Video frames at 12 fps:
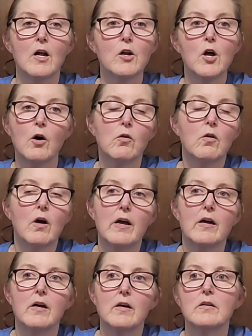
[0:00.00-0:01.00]
No,
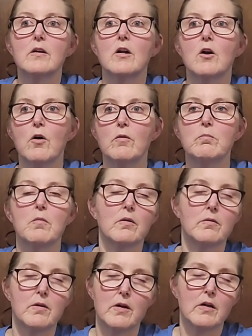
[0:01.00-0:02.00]
and you know,
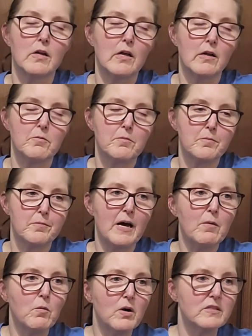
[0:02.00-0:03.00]

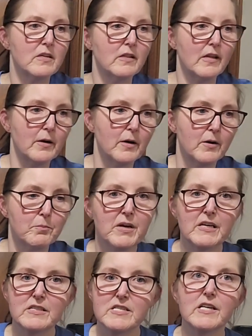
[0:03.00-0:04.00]
that wasn't the
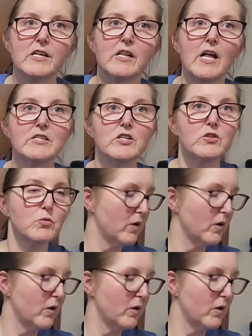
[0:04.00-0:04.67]
big deal. I just